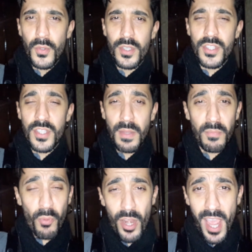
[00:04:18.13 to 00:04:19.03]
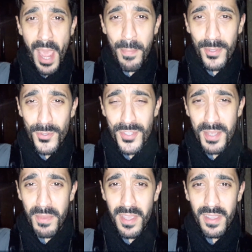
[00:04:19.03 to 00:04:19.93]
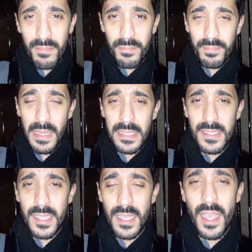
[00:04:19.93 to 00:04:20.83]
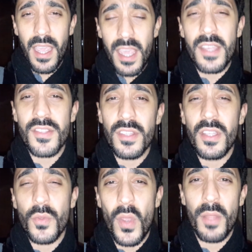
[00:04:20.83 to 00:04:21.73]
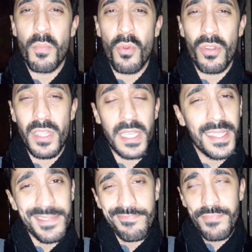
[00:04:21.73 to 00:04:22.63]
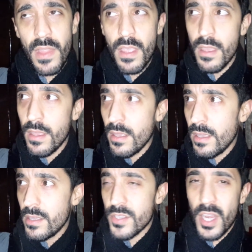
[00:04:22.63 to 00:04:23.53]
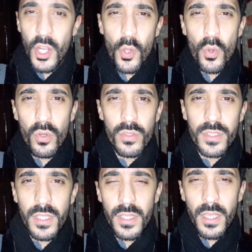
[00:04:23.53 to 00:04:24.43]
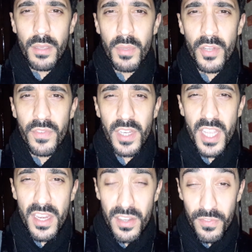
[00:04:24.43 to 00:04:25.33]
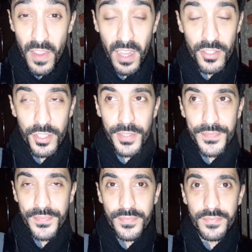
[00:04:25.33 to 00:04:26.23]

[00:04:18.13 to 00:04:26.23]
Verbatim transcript: Louis seemed pretty happy to see me, but uh, he is indeed quite poorly. He's got a cold and a bit of an ear infection.